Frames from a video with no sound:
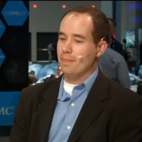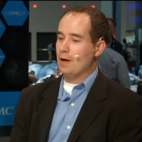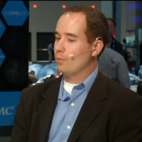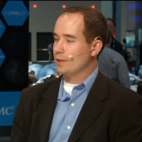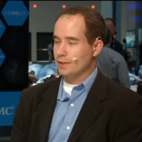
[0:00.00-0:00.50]

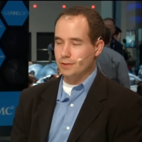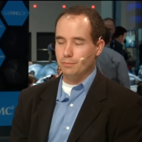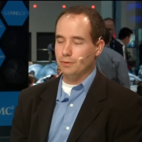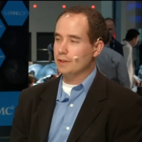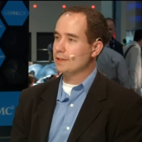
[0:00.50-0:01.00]
That one gets
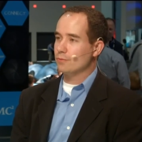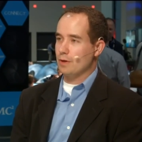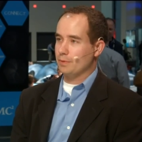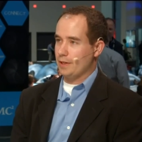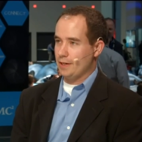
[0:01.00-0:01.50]
completely
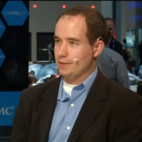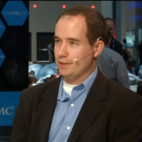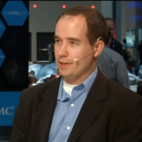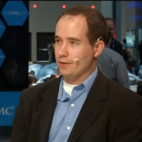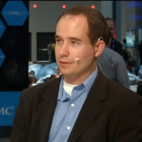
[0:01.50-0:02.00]
replicated to
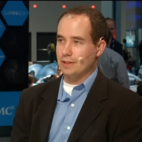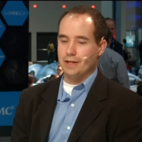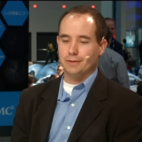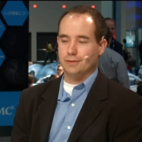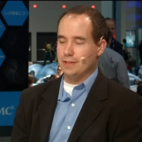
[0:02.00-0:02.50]
the DR
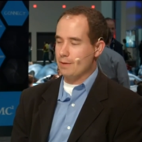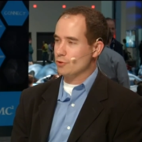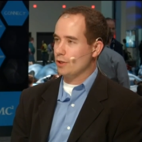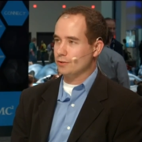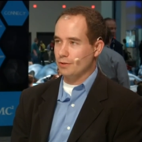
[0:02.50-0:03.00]
site,
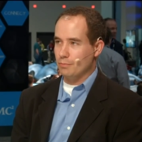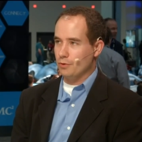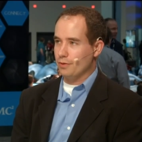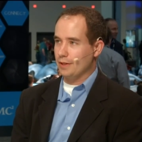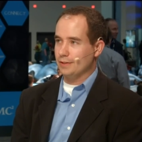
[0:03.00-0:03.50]
snapshots on
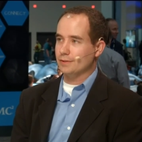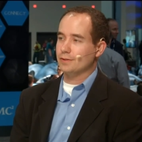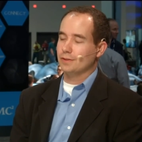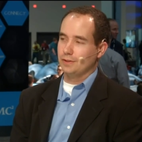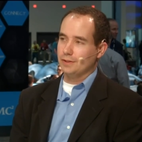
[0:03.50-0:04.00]
both
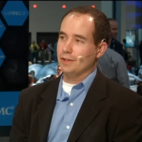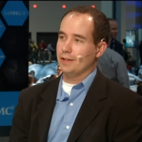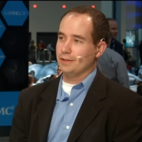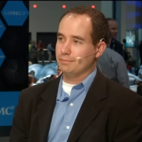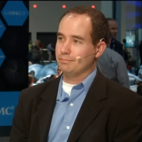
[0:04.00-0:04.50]
ends,
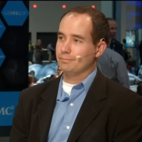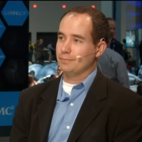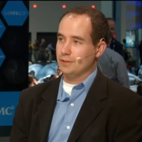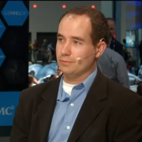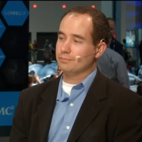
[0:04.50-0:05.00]
and
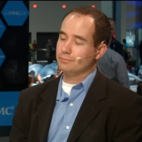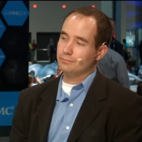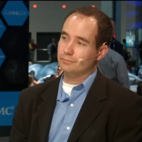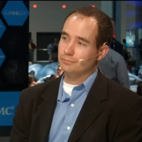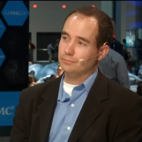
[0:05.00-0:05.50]
as
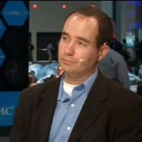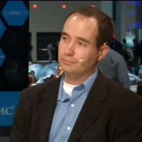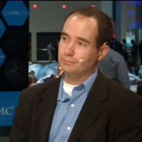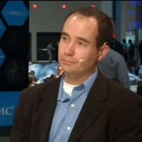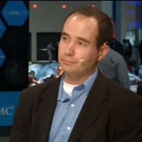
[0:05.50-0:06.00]
what
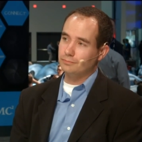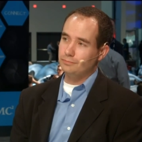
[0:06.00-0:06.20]
challenges do you